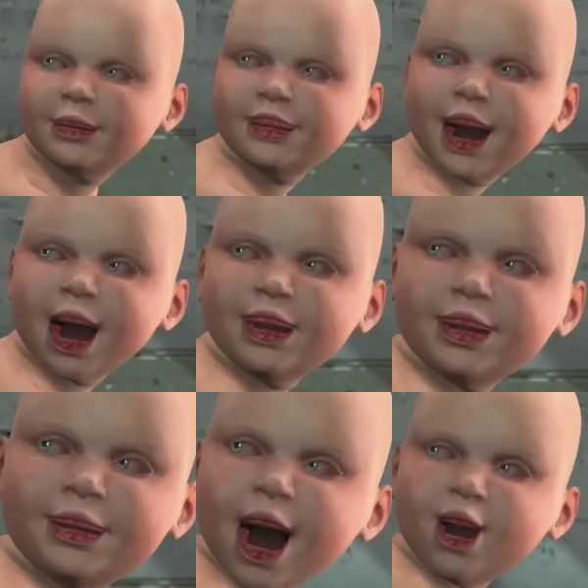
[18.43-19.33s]
slime
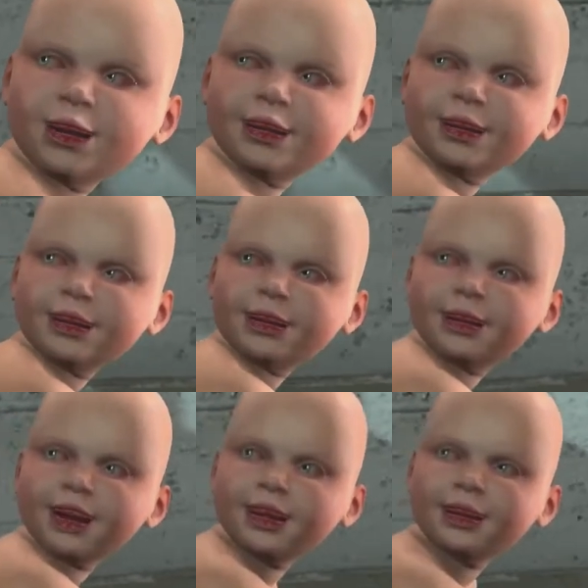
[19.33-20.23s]
ball.
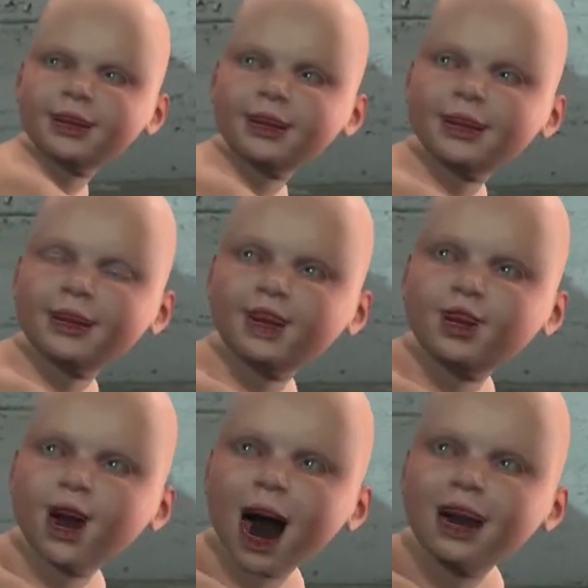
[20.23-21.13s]
Daddy,
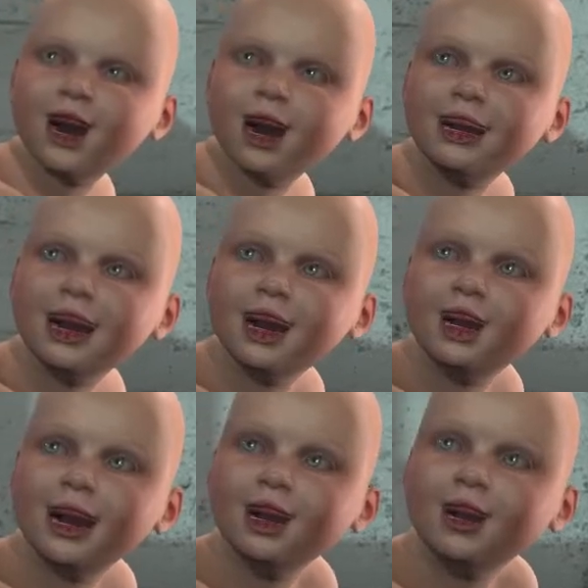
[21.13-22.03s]
she also said
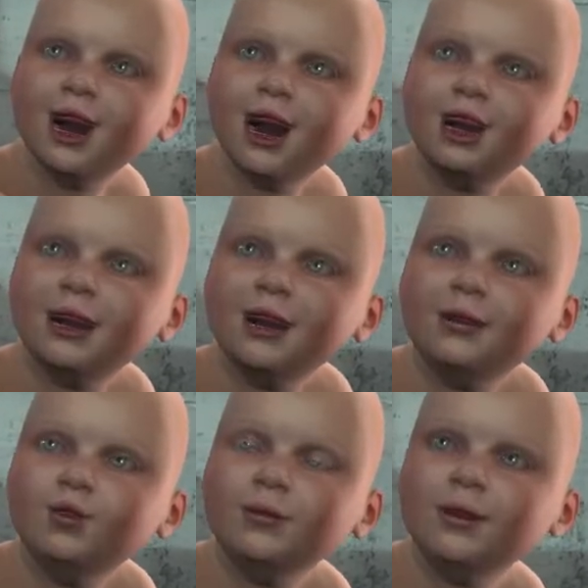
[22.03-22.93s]
that you were a big
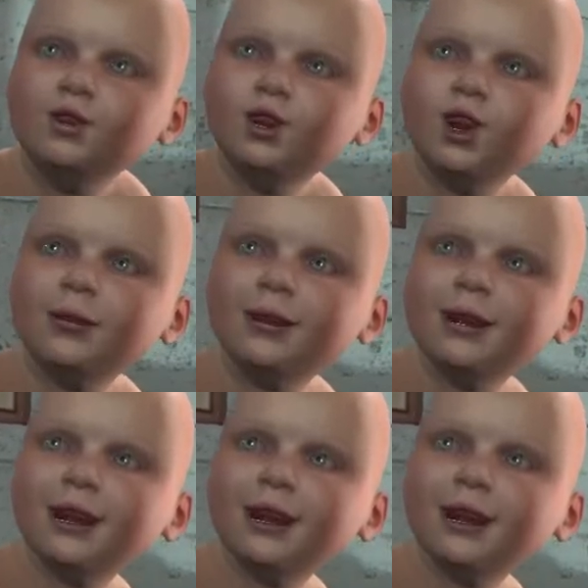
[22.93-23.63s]
chicken shit,